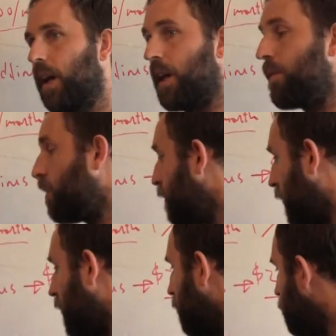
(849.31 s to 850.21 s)
And though,
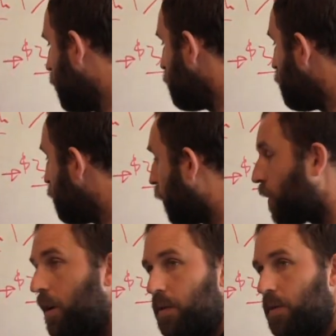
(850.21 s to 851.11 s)
again, those who don't
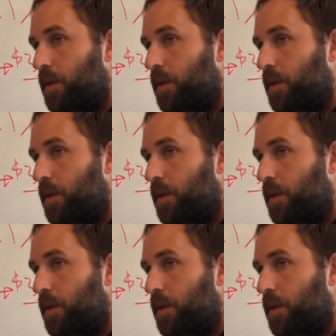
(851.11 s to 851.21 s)
want to do